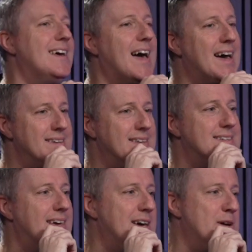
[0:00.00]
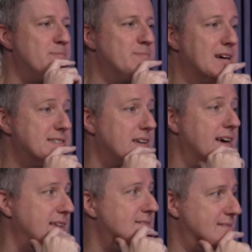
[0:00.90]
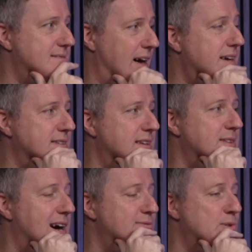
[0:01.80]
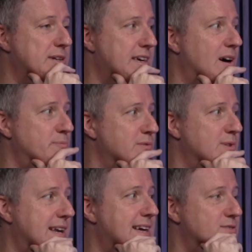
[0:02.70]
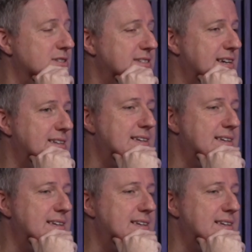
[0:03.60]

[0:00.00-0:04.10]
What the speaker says: and I said, I could do that for you. I'd be really interested.